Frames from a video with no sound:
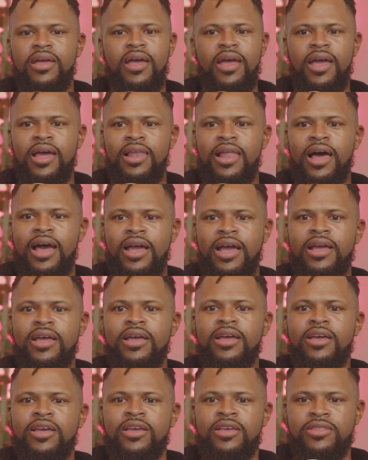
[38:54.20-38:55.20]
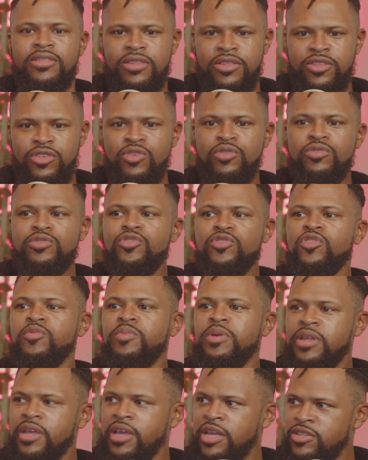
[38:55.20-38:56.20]
And like
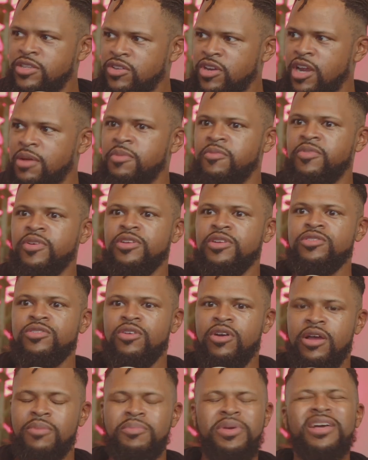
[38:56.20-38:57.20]
YouTube and Instagram are going to start,